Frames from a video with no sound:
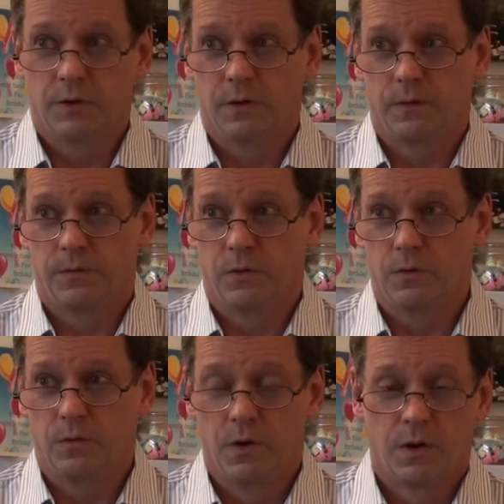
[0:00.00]
If
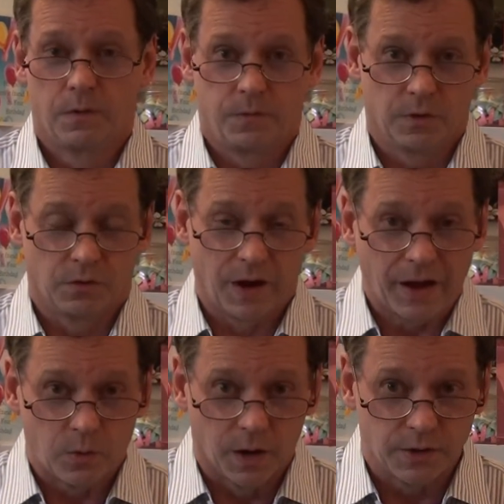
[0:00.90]
you feel
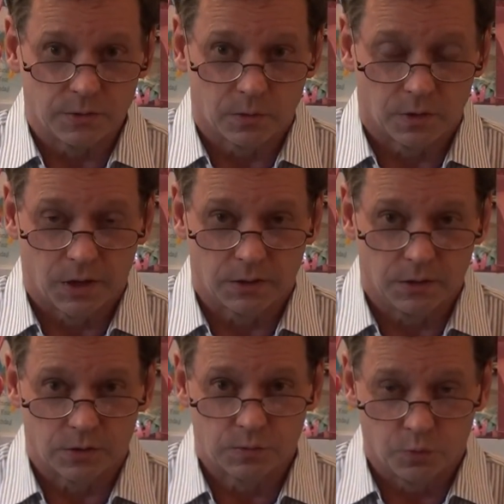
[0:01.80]
likewise and would like to
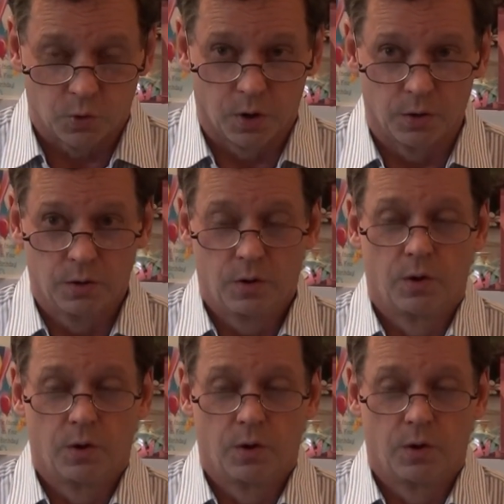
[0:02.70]
explore